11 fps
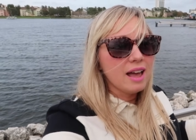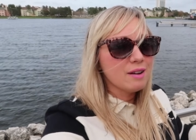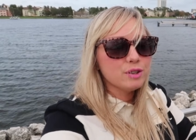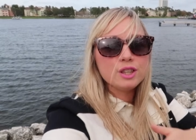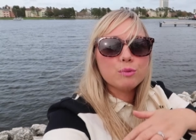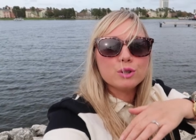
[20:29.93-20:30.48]

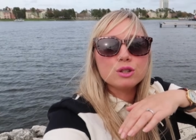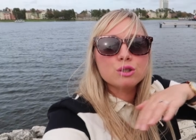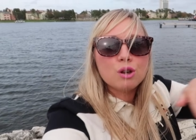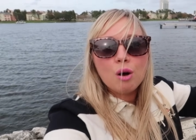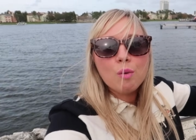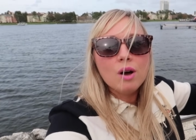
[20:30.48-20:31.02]
Everything was
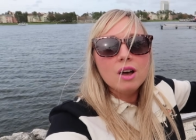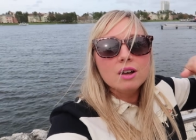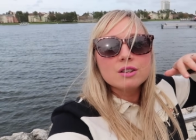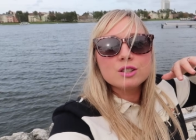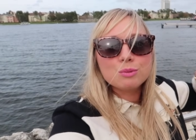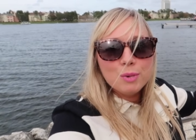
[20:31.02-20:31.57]
so
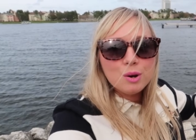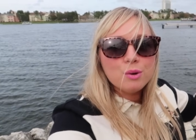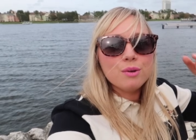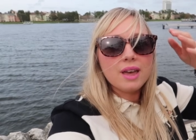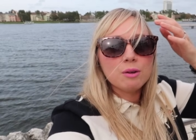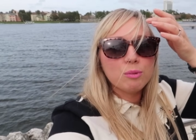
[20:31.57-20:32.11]

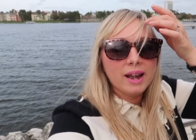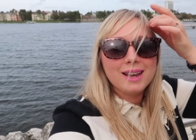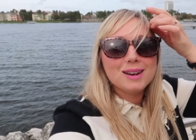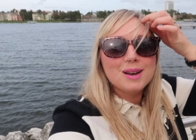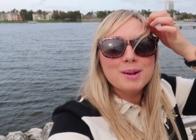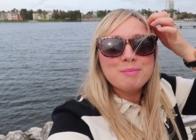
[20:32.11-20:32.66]
smooth and
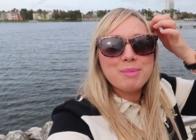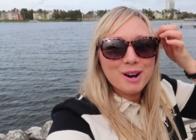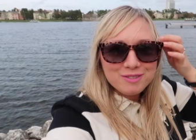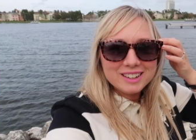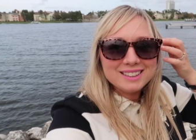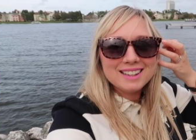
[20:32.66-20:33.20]
ran
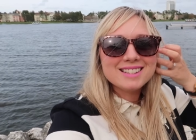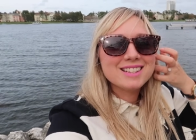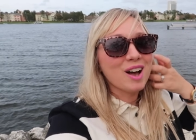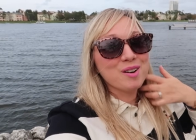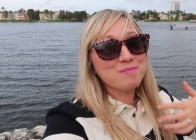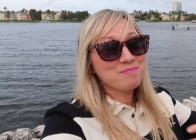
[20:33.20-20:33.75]
perfectly,
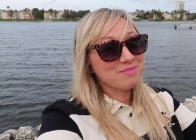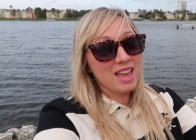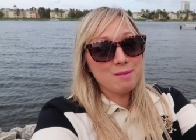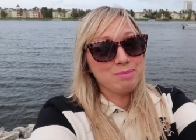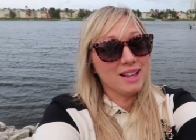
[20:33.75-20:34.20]
so A+